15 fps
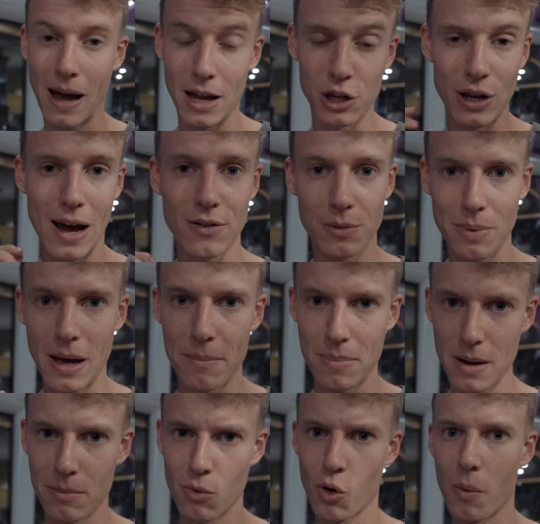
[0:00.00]
and you have to pay a
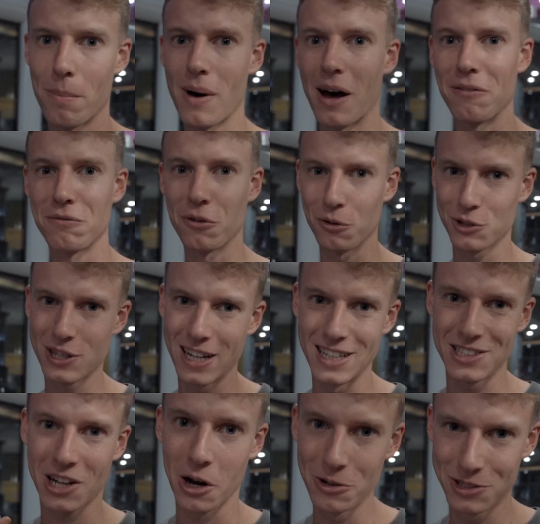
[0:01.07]
bit more, but unfortunately
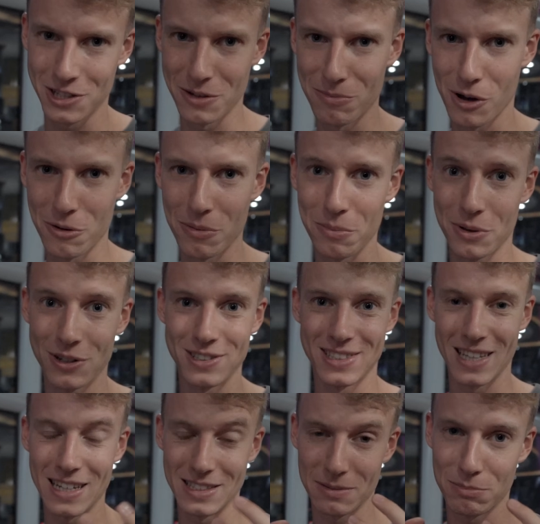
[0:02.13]
it's closed at the moment because
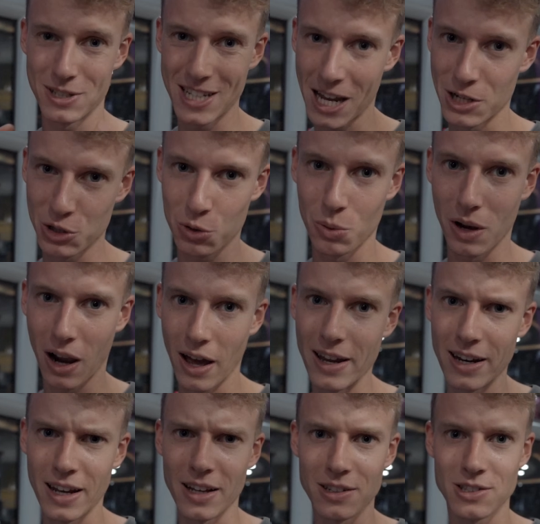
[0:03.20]
there's potential
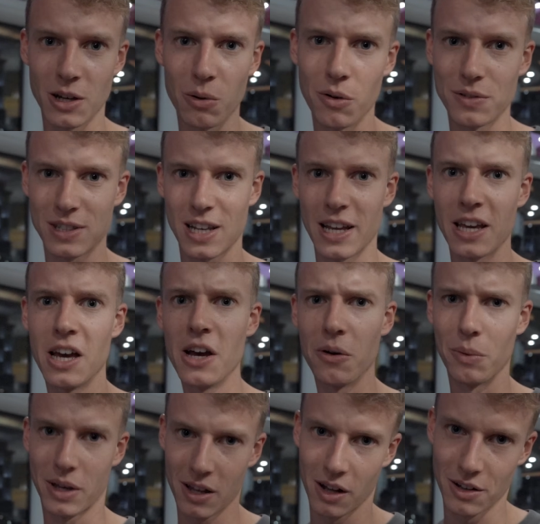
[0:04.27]
lightning. So obviously
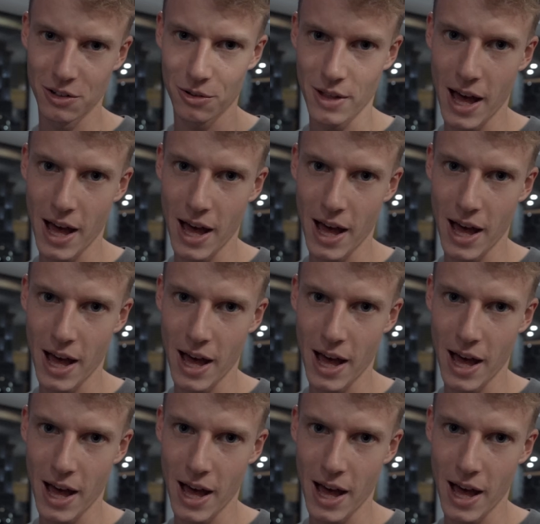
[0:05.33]
we can't do